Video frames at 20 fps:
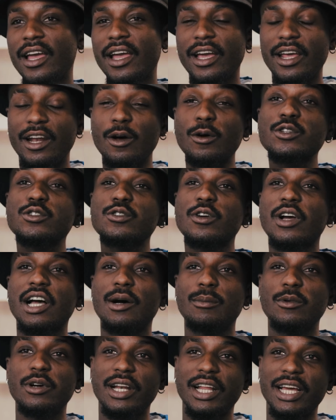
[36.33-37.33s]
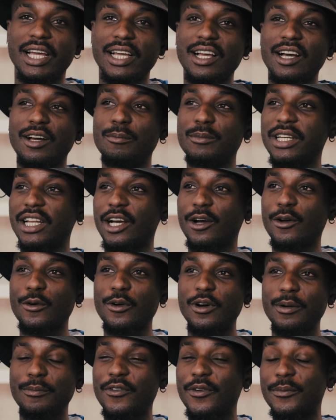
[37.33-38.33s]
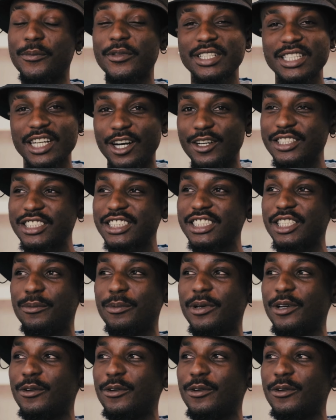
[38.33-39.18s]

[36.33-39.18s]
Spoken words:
And I also come on like, I grew up from the township,